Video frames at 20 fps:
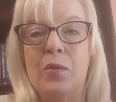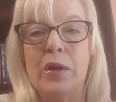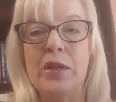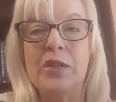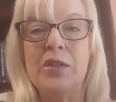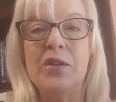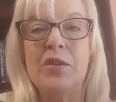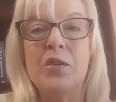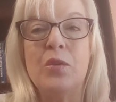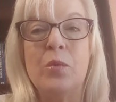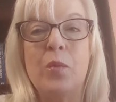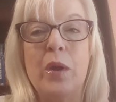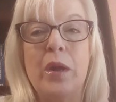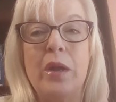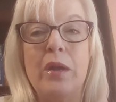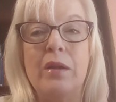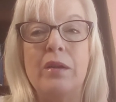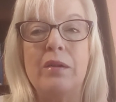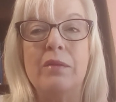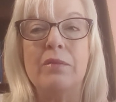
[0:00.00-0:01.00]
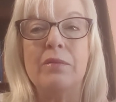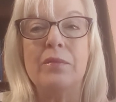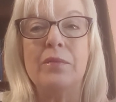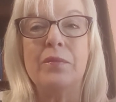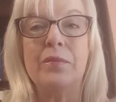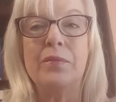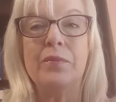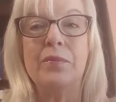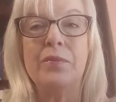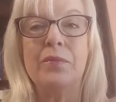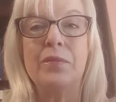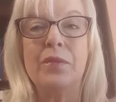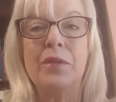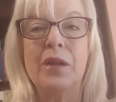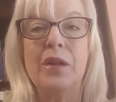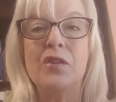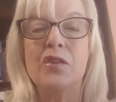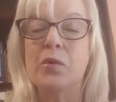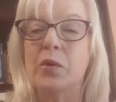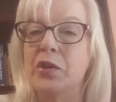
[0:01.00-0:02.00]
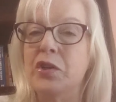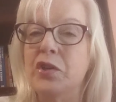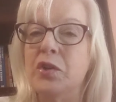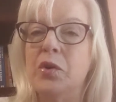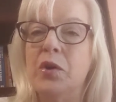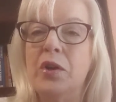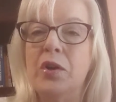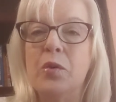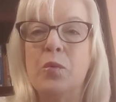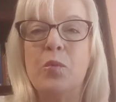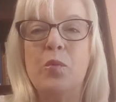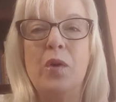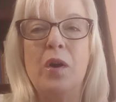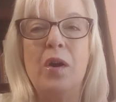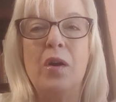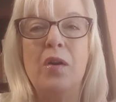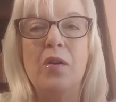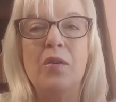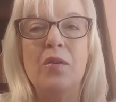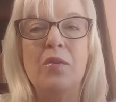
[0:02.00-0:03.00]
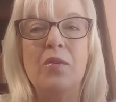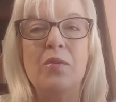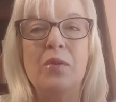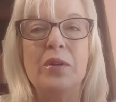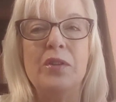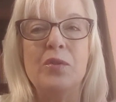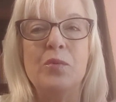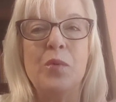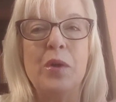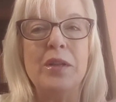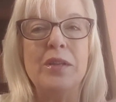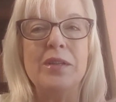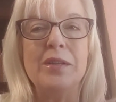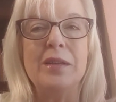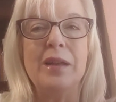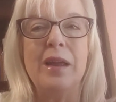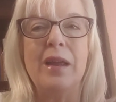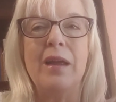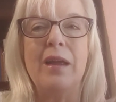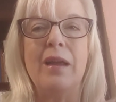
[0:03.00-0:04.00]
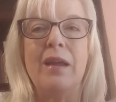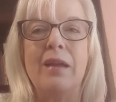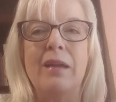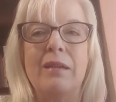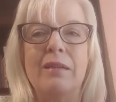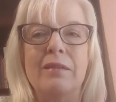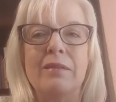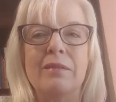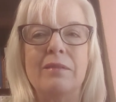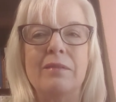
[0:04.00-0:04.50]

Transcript: rest of the week. So enjoy your whoa, it's Wednesday.